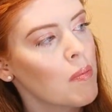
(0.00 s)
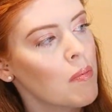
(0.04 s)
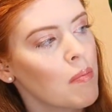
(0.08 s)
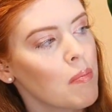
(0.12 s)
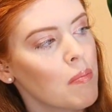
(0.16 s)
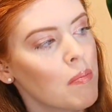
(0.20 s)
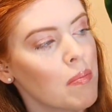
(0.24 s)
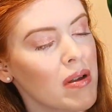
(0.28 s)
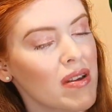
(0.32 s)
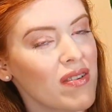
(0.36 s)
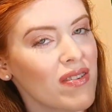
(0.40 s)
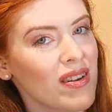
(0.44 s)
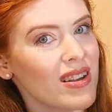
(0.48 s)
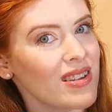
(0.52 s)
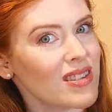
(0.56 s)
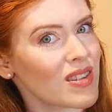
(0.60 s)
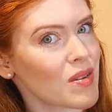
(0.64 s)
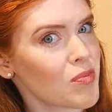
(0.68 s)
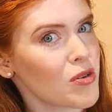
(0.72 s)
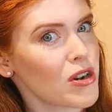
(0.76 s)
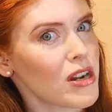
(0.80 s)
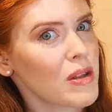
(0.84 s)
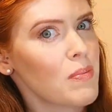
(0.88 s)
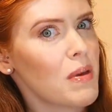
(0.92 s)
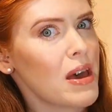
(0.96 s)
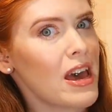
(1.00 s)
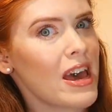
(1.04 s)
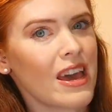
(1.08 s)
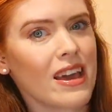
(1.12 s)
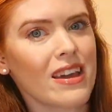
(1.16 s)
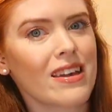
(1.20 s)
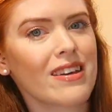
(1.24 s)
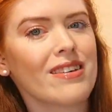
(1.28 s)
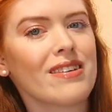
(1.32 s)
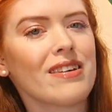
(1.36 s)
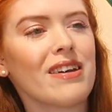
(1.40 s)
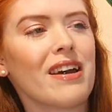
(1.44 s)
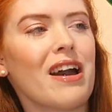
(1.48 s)
my phals are pretty
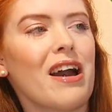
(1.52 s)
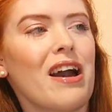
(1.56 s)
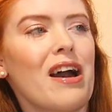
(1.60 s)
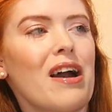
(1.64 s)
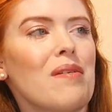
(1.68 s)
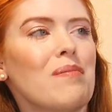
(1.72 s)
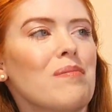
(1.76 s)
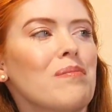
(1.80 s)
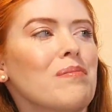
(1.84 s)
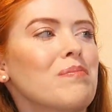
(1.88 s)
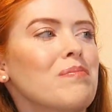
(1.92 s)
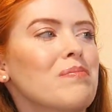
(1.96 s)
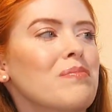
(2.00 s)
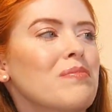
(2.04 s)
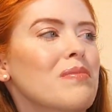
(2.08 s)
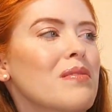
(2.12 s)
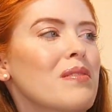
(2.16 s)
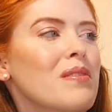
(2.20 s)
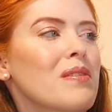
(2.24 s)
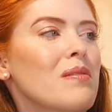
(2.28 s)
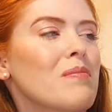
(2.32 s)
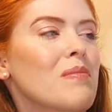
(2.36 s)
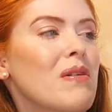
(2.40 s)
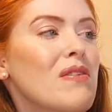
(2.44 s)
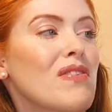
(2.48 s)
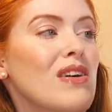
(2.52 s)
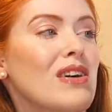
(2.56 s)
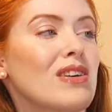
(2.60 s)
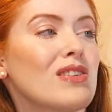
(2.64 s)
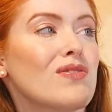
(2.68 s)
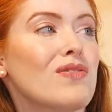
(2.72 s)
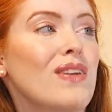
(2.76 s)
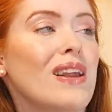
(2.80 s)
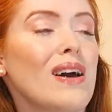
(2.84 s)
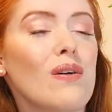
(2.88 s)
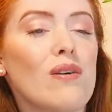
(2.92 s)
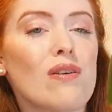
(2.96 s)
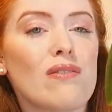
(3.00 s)
big. My phals
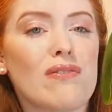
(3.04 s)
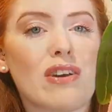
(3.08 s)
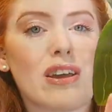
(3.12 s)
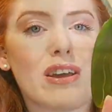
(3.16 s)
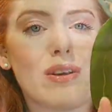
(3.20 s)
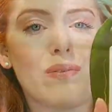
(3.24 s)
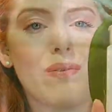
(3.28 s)
flower very